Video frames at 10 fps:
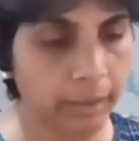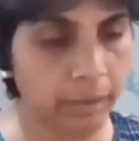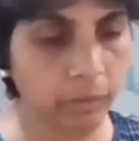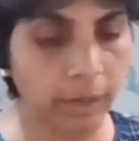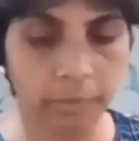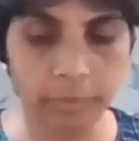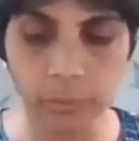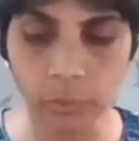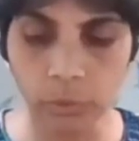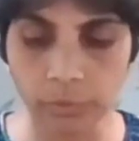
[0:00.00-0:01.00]
and one
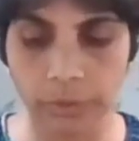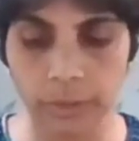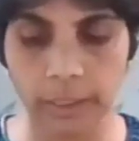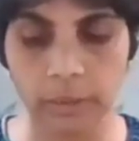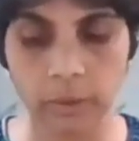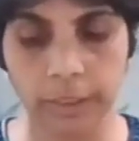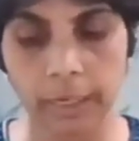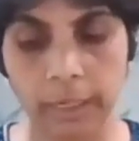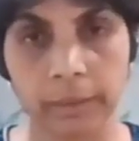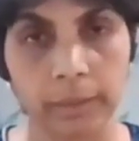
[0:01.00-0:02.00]
moves into
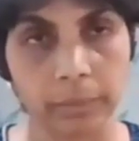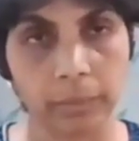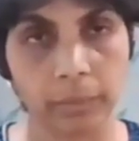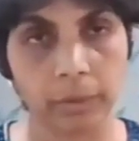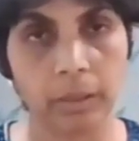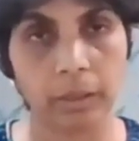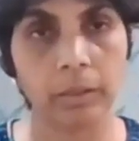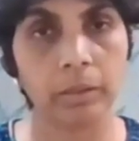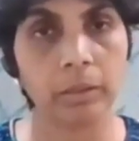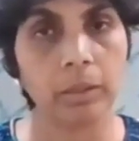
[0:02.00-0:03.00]
the other
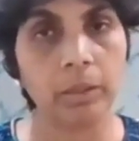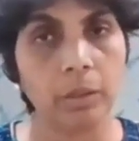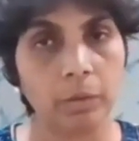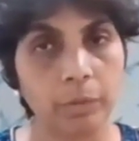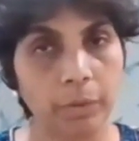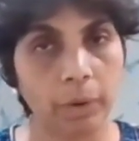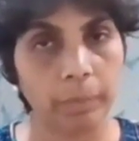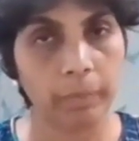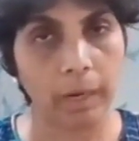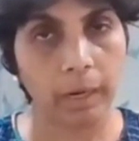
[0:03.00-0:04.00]

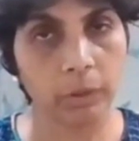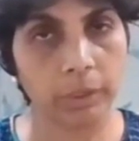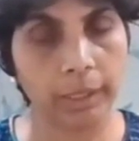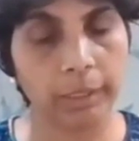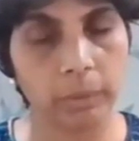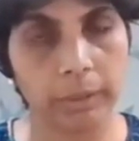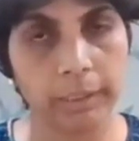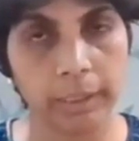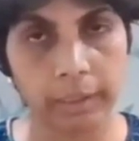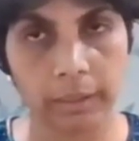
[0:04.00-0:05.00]
from outside to
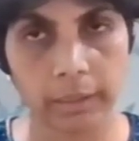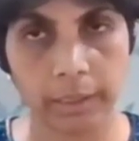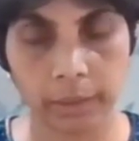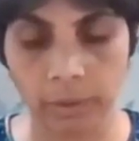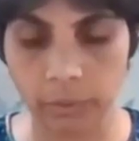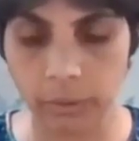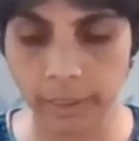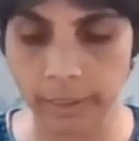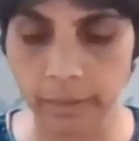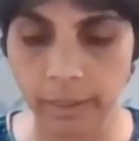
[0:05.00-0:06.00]
inside, inside to
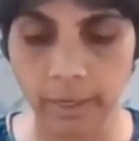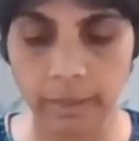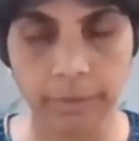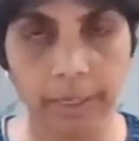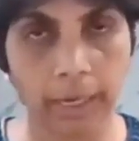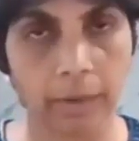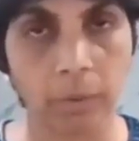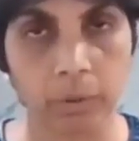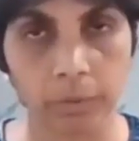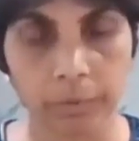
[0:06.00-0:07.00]
outside, and we
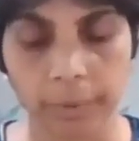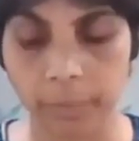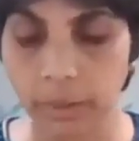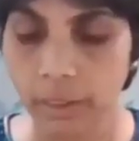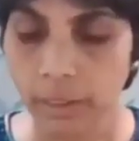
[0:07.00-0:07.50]
have all of them.